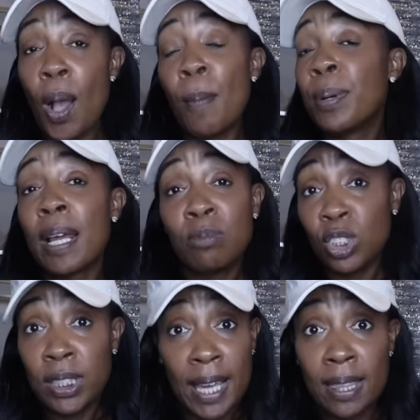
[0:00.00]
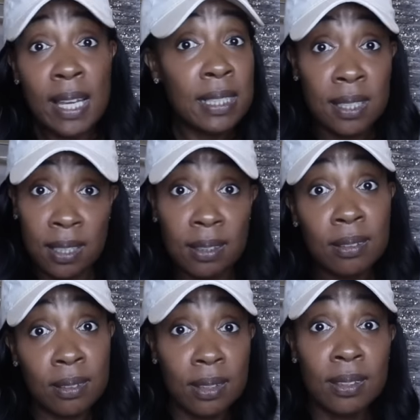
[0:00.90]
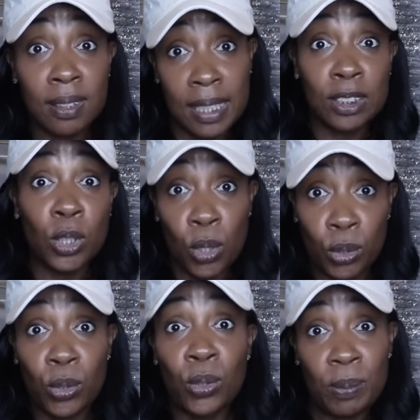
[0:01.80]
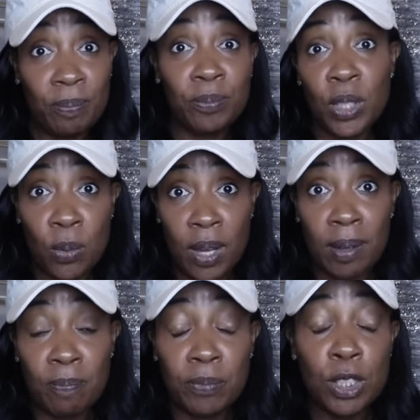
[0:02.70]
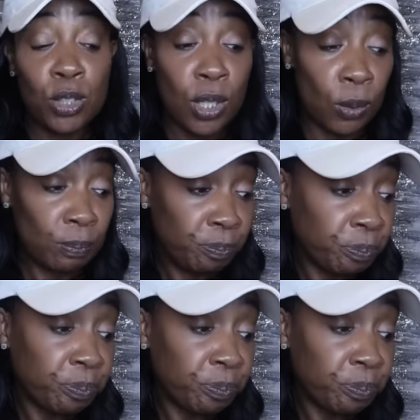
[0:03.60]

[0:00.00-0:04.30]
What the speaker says: but I'm just saying that's it. That's the article. Okay? So,